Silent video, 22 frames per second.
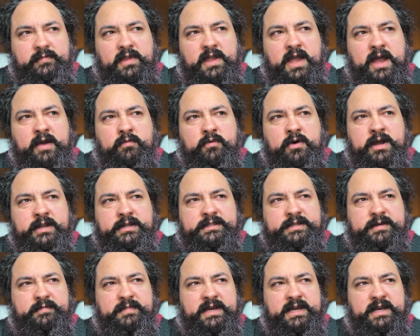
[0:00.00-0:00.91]
I want
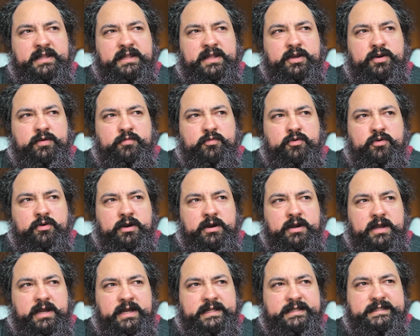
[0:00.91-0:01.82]
to be a little
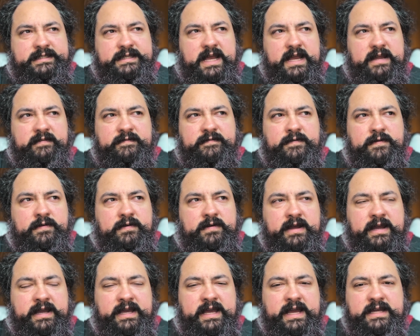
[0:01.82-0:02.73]
more insightful,
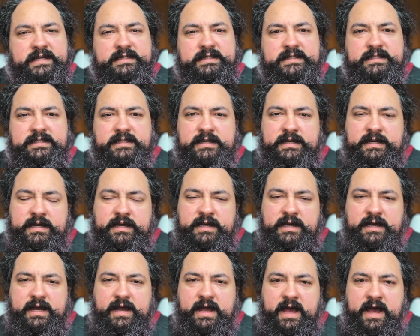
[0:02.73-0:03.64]
I guess,
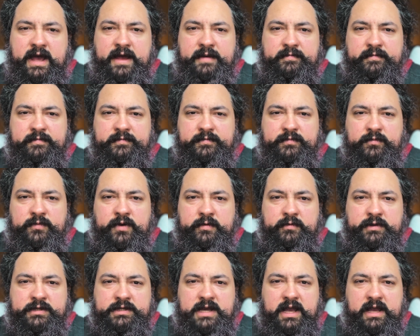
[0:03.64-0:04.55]
when
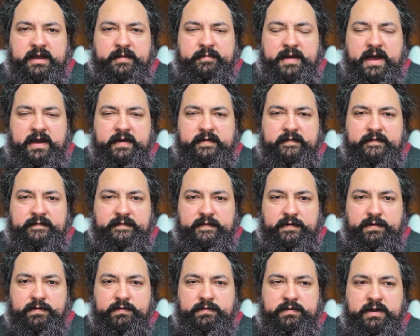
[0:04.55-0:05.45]
we talk about
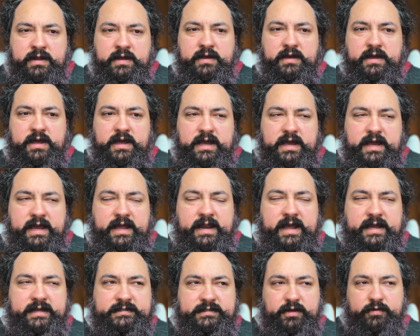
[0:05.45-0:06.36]
food.
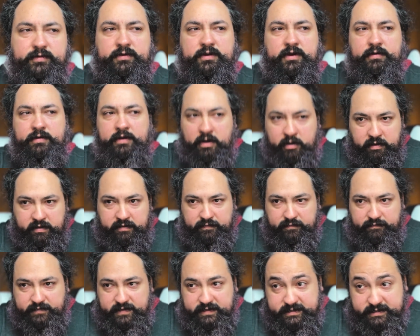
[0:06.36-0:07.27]
And I still don't know
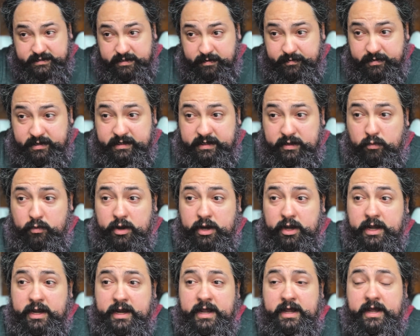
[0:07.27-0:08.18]
if this is something that we're
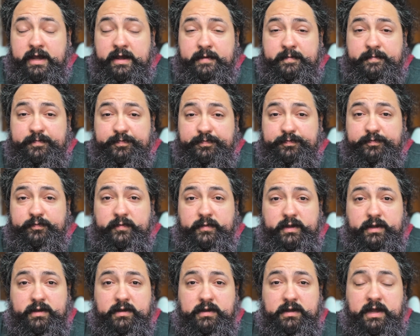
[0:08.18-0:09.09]
gonna
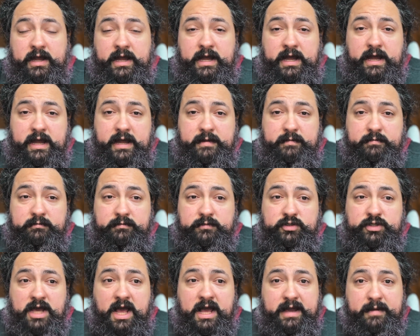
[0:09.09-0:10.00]

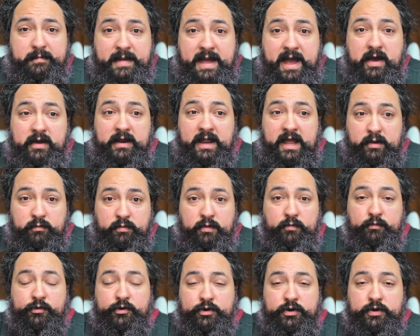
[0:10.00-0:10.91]
talk about, like
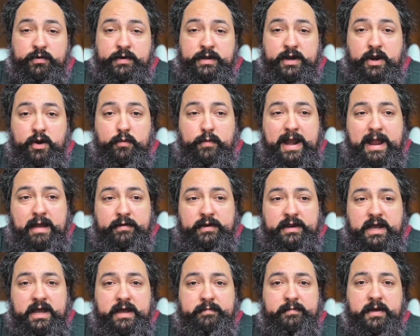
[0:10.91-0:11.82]
when we're doing our
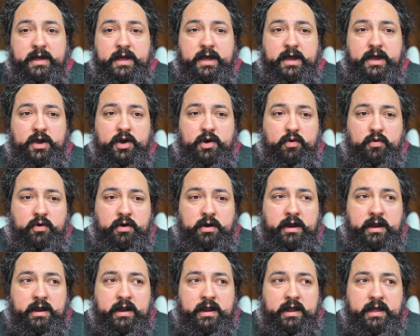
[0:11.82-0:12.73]
roundup,
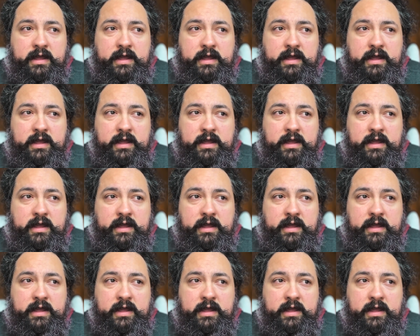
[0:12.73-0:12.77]
or